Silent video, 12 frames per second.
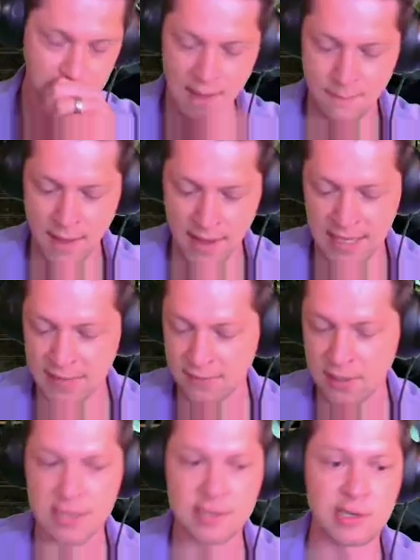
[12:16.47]
and make it
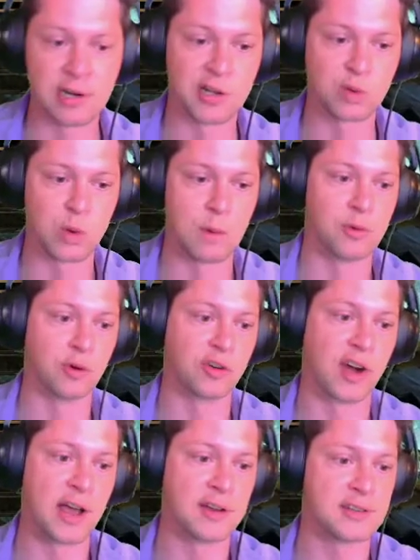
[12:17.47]
even easier to swim through
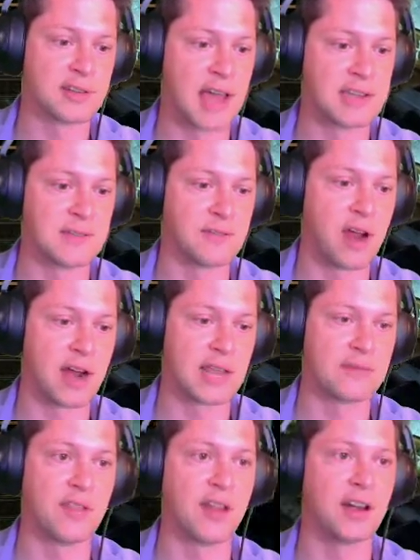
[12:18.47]
crowds as if they're not
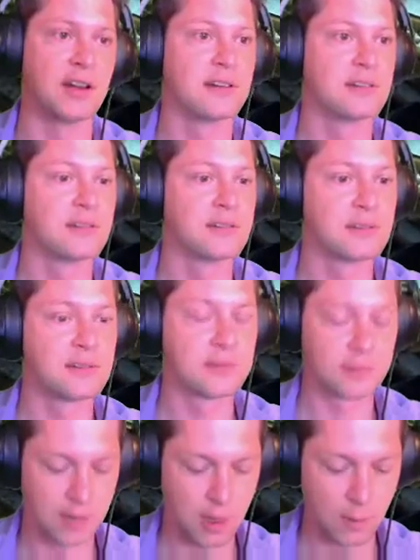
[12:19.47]
even there.
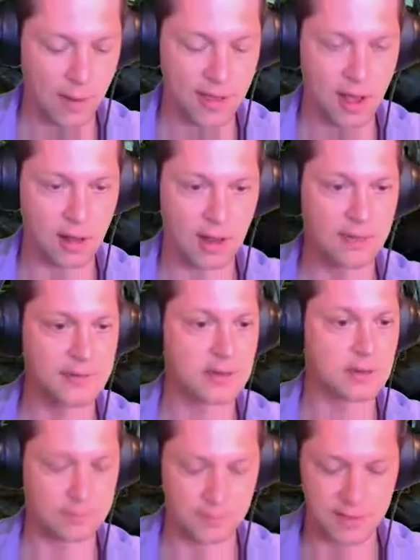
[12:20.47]
Oh wow, they all left.
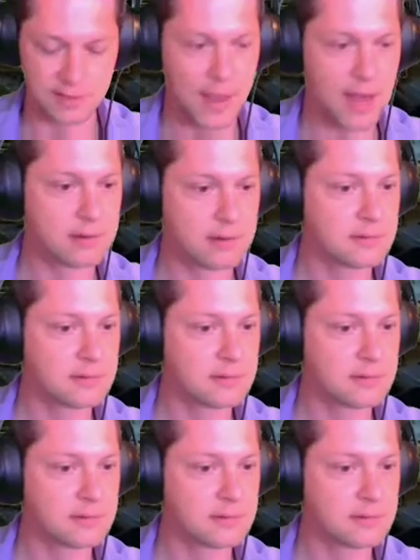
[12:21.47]
Feels bad.